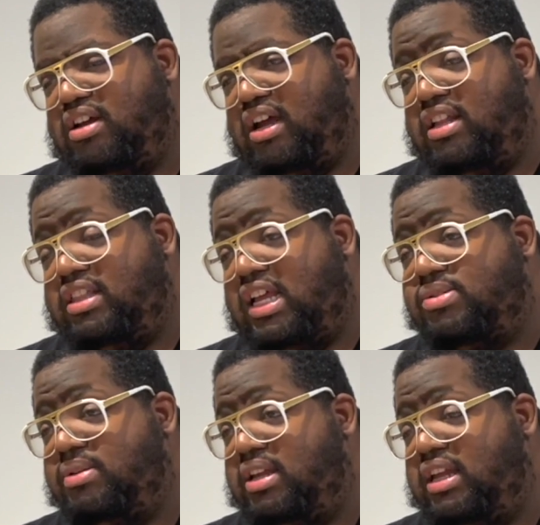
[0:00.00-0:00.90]
And
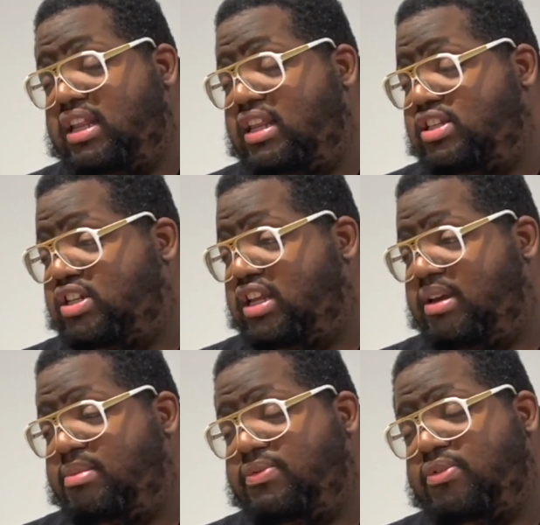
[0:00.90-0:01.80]
that's when it literally
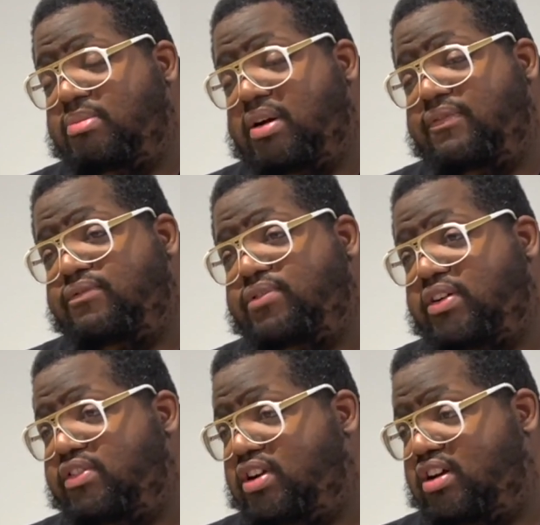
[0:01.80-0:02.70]
hit me from a
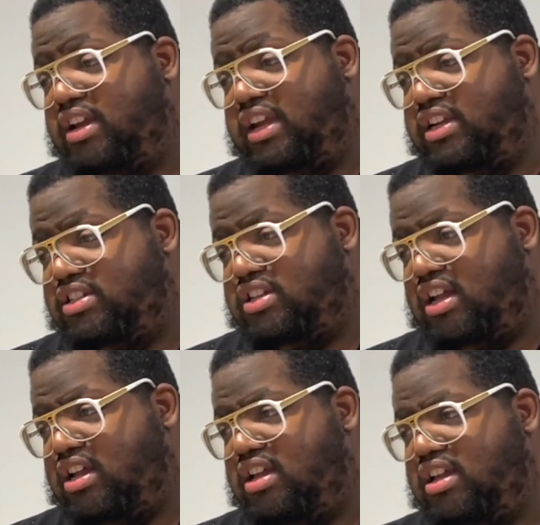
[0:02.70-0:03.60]
very young age
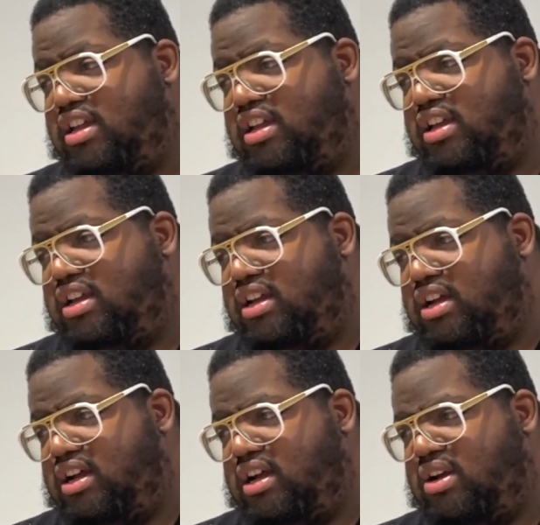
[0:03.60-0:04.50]
that
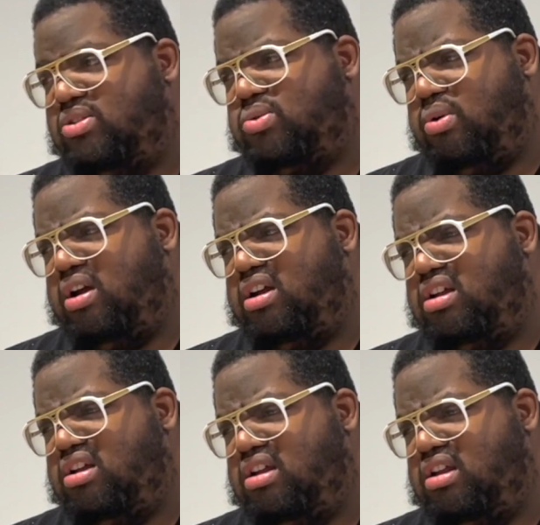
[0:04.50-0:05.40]
I was quite
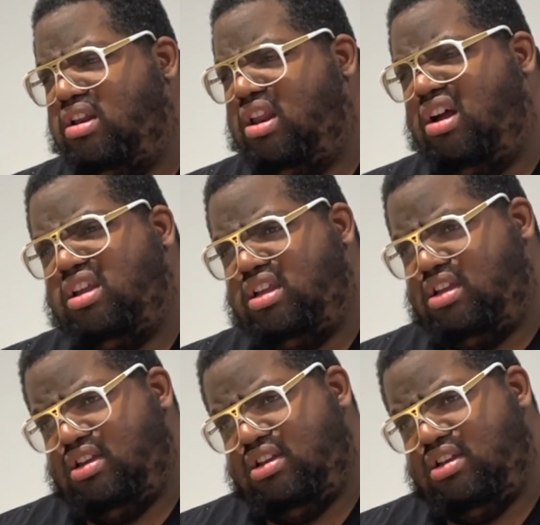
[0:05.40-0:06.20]
lucky.